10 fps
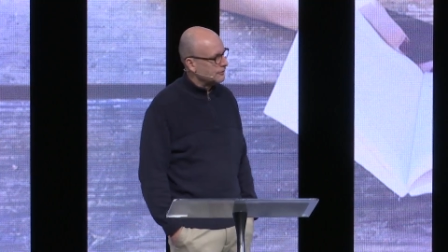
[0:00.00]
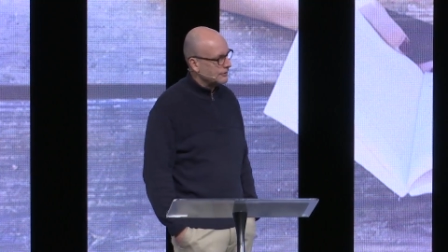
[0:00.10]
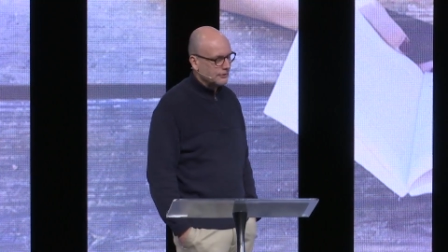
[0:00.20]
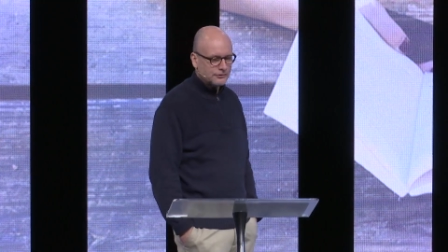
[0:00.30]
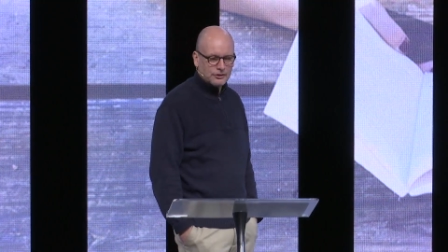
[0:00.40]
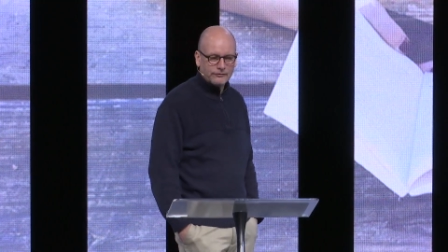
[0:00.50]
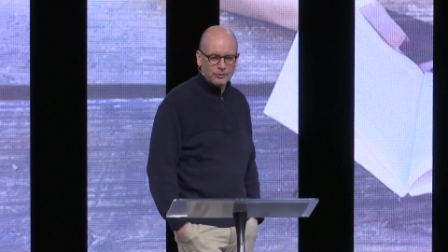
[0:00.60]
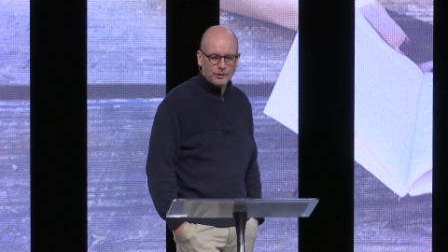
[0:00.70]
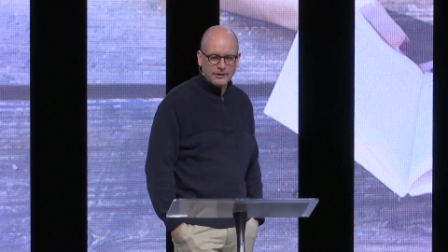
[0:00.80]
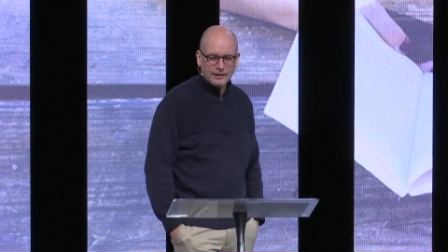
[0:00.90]
as a servant,
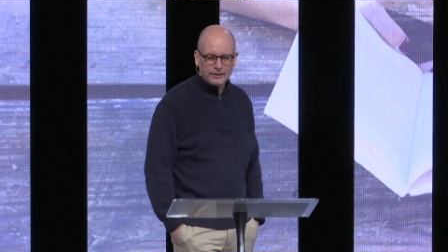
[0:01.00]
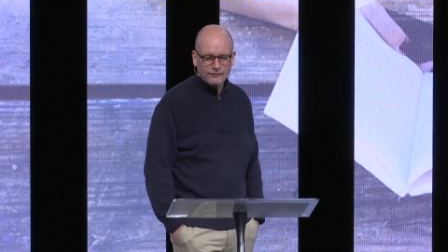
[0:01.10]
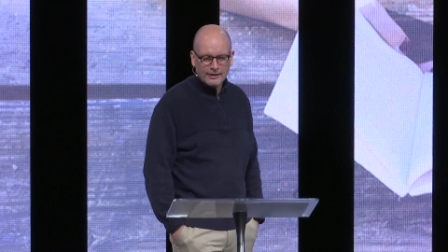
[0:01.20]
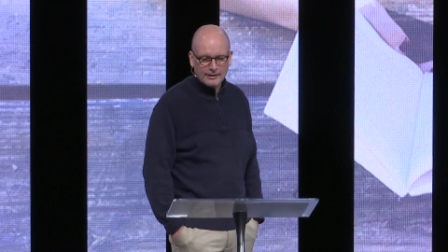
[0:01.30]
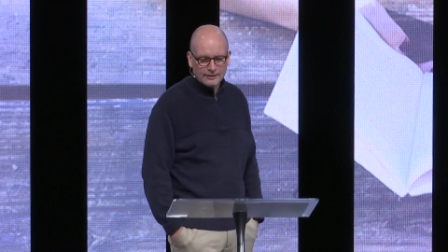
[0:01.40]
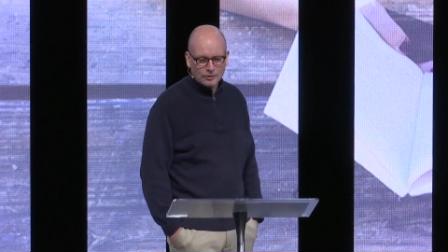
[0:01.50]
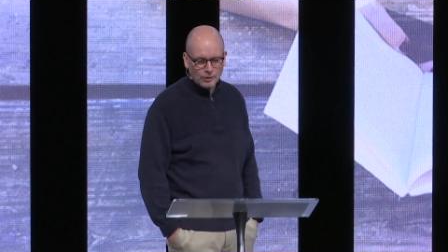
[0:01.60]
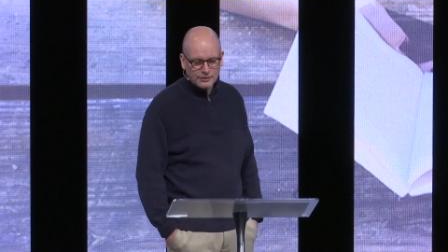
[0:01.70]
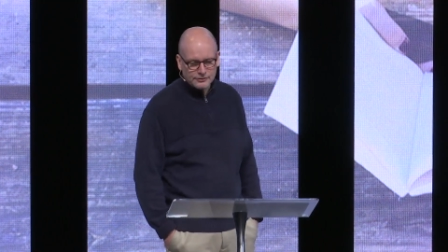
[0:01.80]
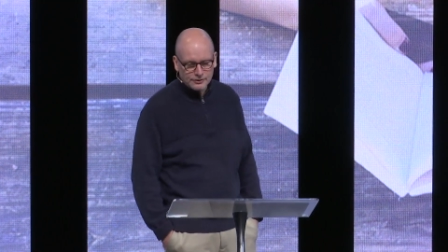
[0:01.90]
we think of that
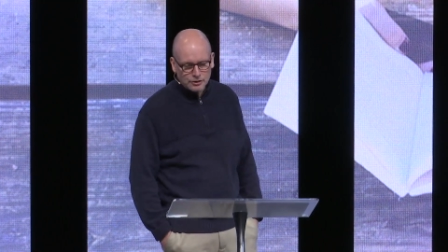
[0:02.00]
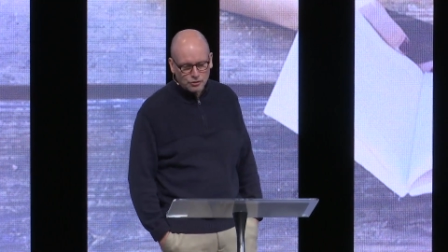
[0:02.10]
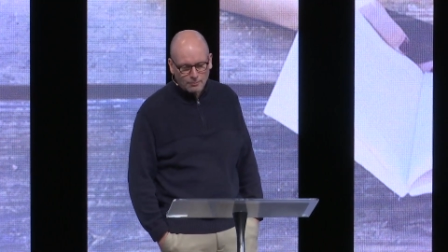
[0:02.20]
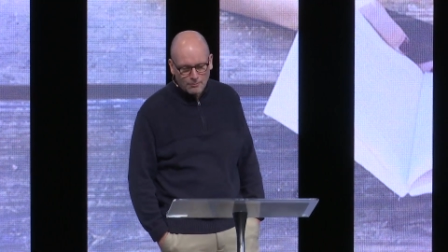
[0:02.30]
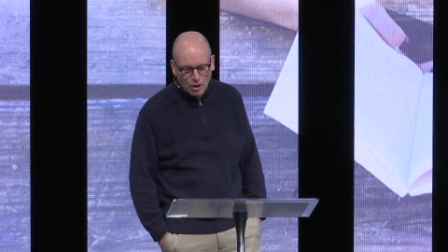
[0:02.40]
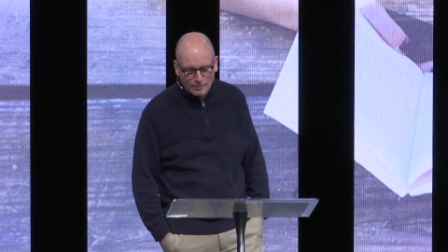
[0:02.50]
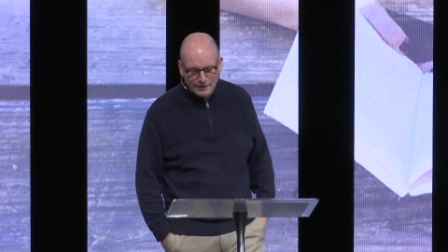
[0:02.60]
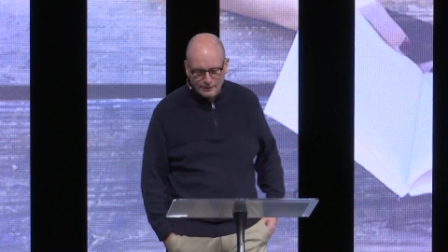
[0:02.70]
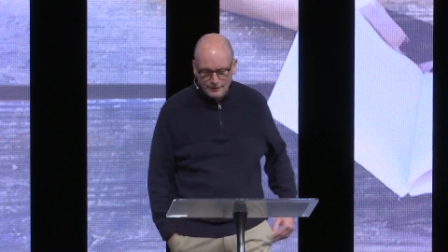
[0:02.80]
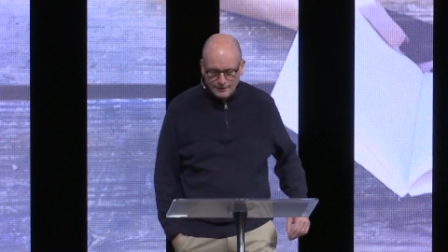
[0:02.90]
quintessential moment